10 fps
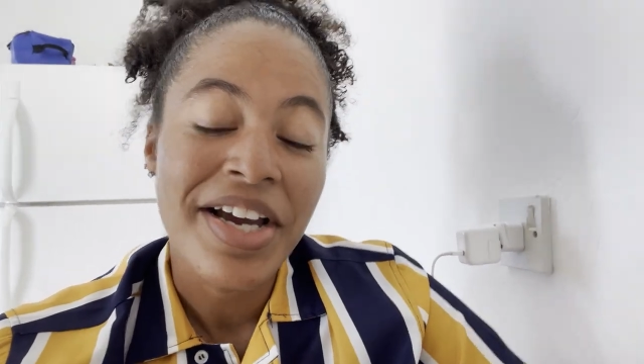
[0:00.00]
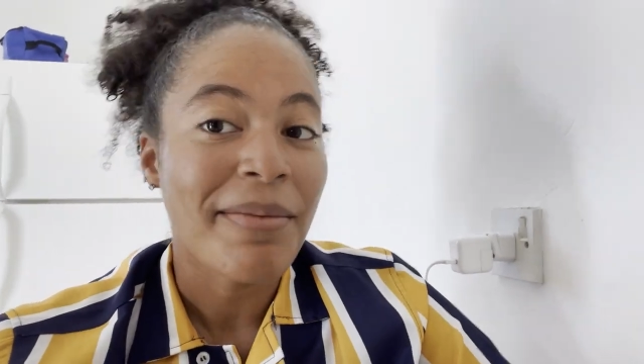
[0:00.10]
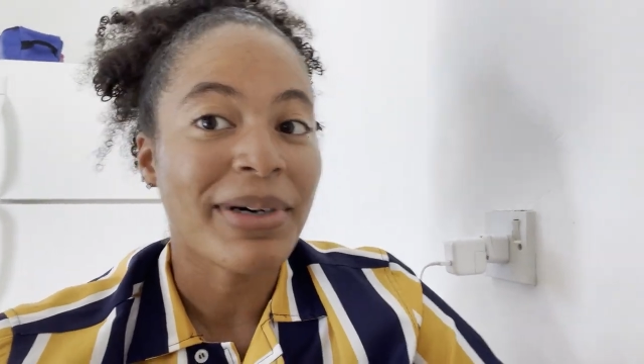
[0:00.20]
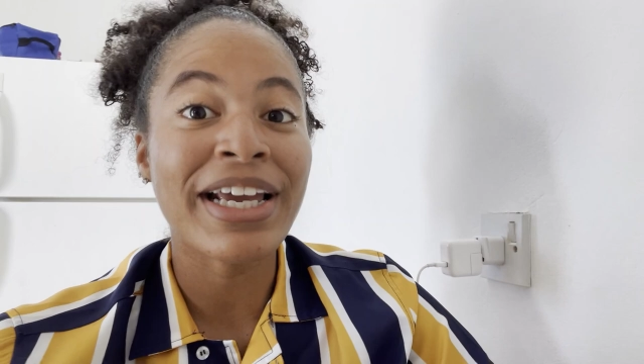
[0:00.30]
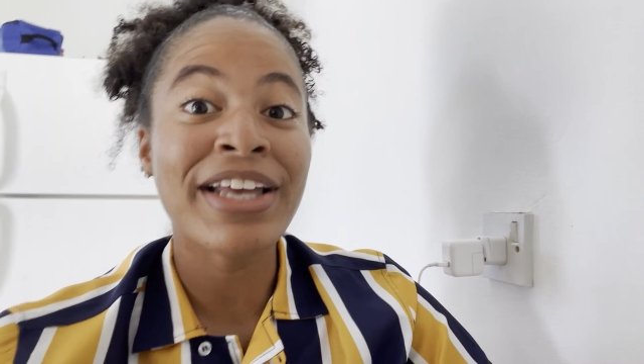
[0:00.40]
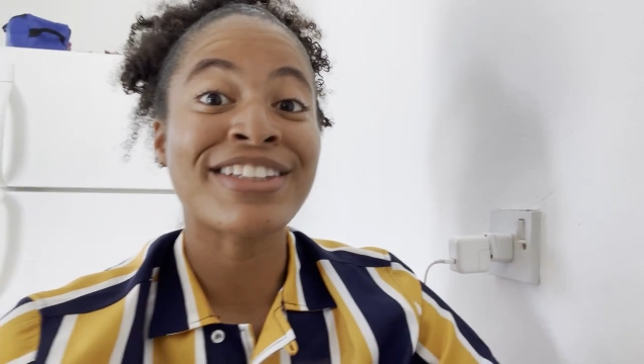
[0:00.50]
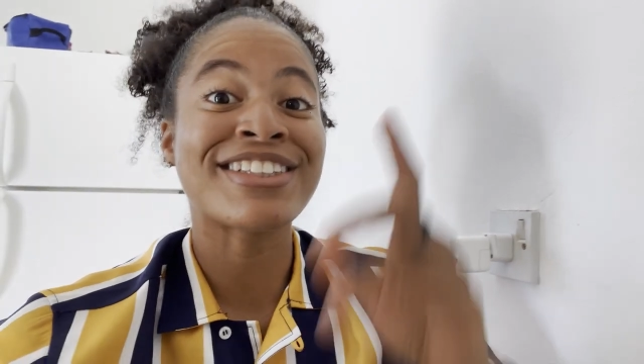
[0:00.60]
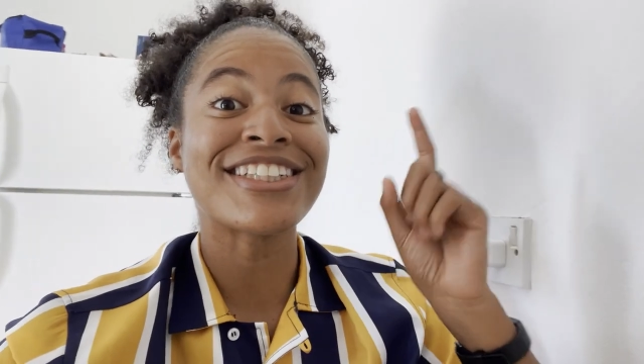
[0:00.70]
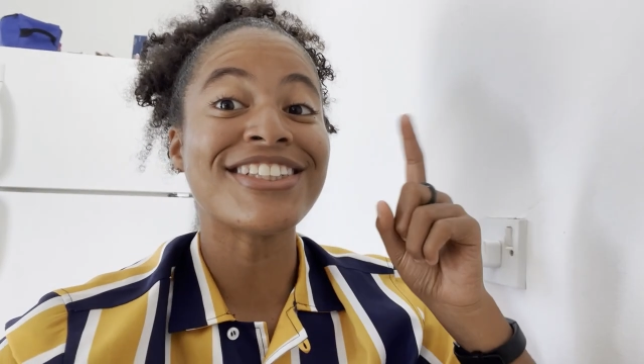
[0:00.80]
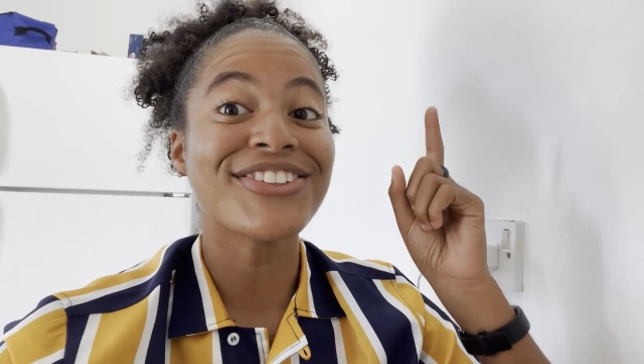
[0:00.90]
But
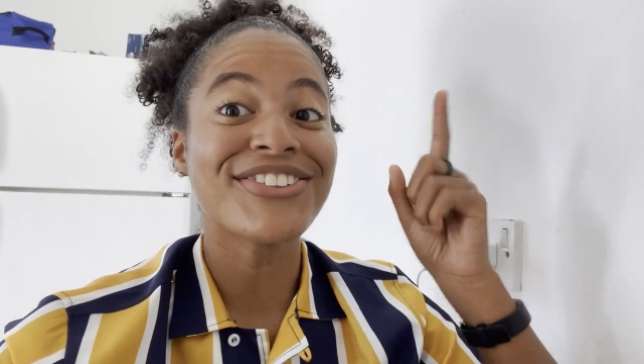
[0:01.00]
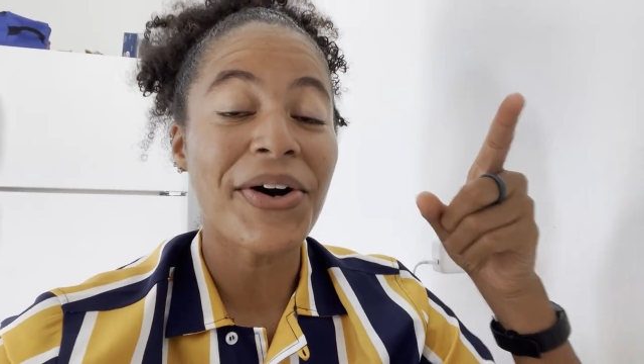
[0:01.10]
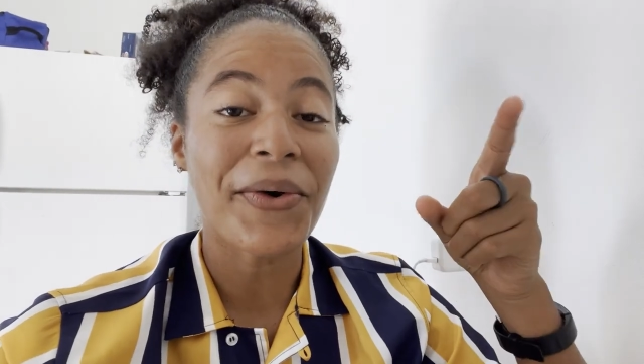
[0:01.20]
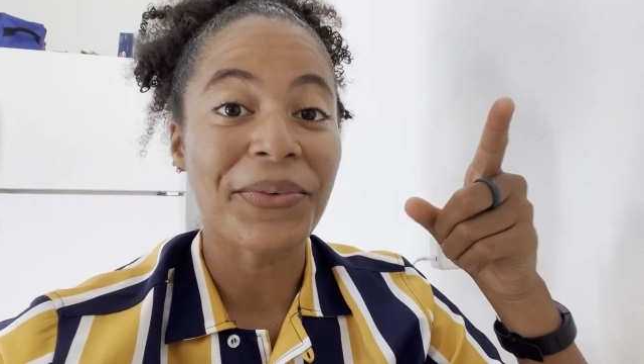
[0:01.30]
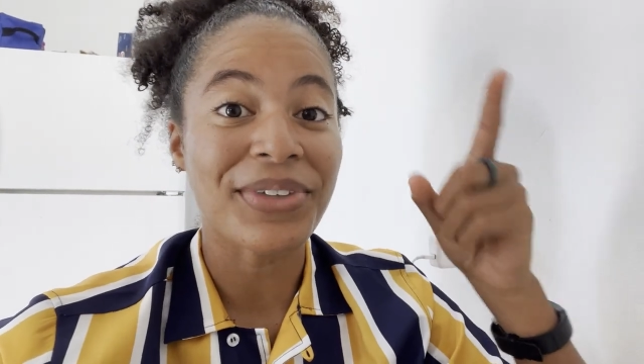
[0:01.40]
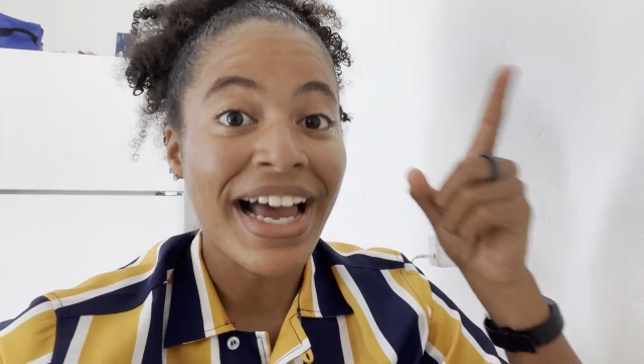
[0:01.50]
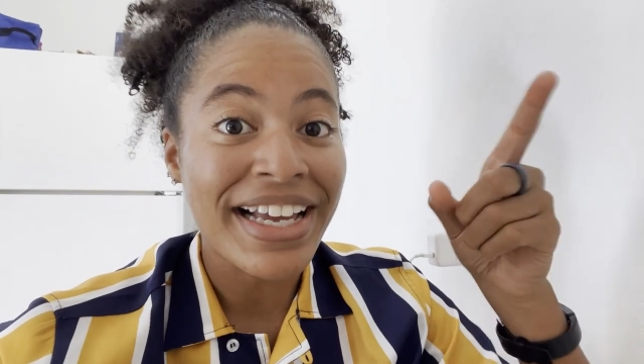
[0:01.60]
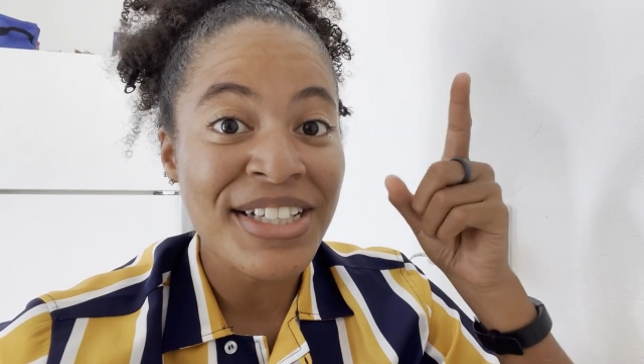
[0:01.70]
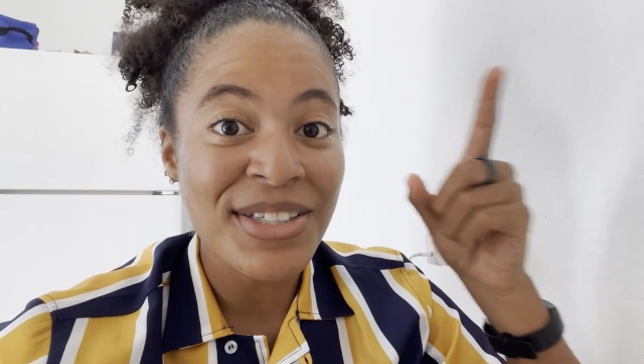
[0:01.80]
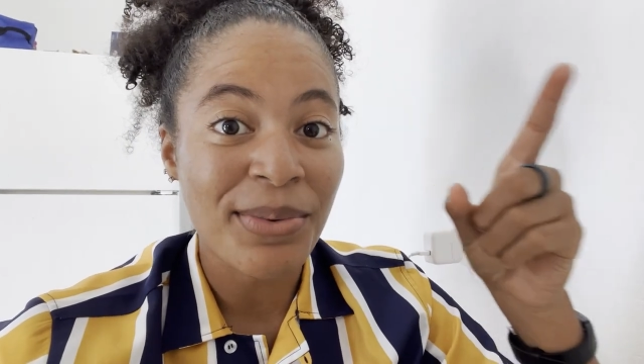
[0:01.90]
did you know that
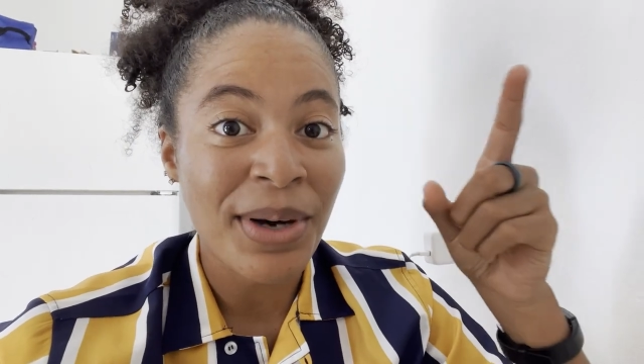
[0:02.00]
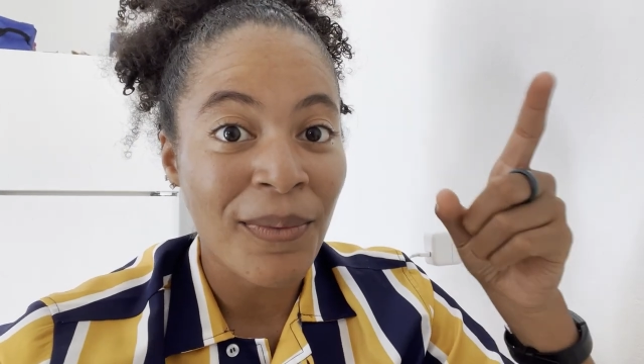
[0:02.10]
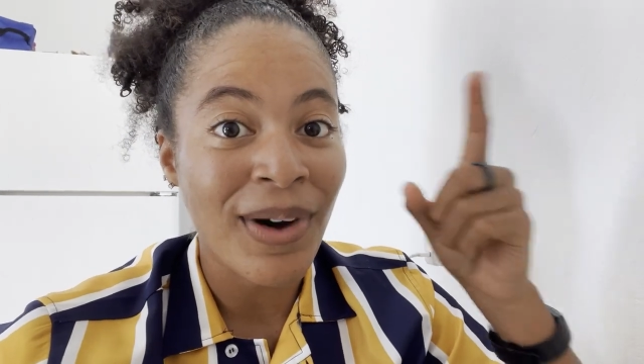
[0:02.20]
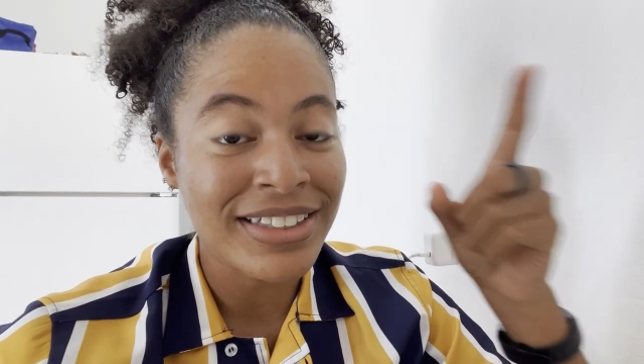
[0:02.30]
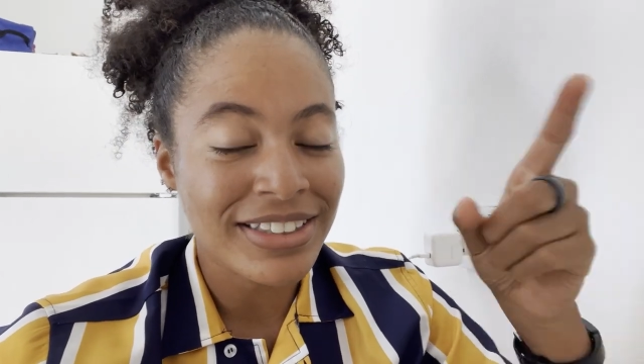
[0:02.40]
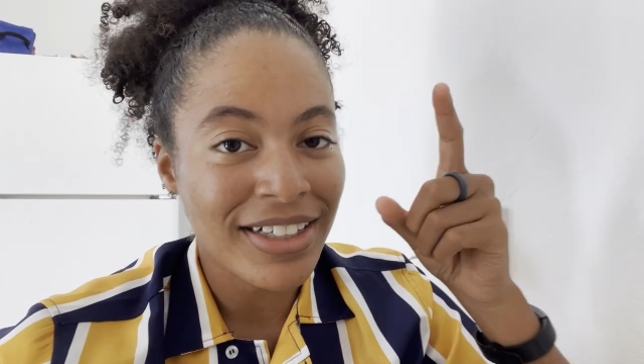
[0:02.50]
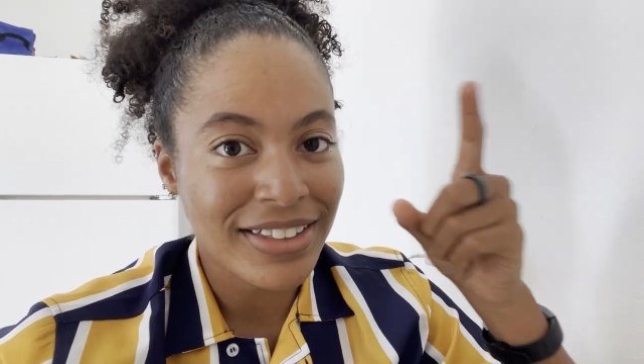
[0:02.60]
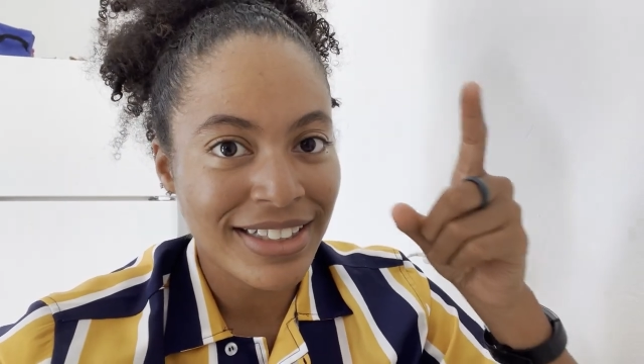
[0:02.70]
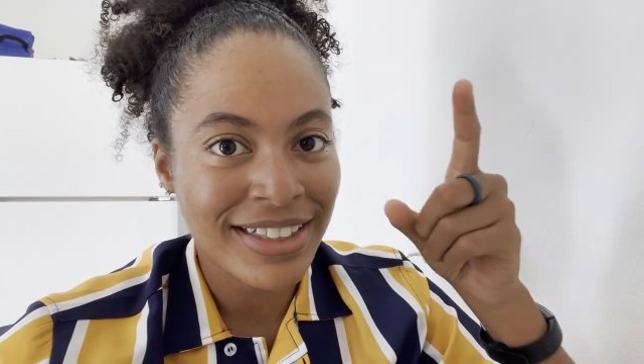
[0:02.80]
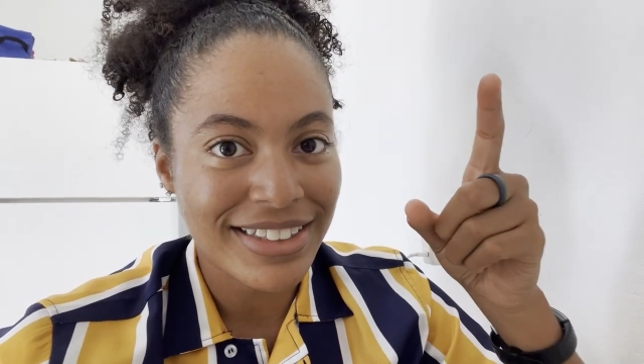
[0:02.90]
is what white
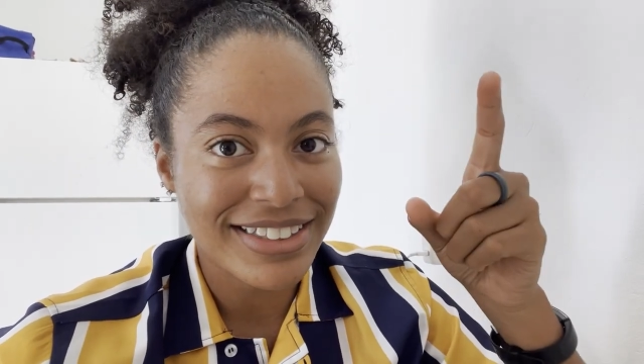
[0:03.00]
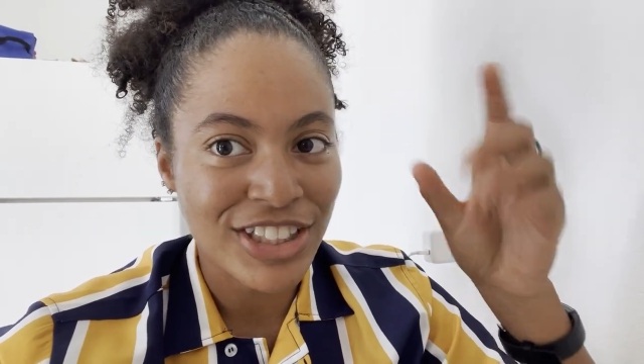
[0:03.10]
chocolate is?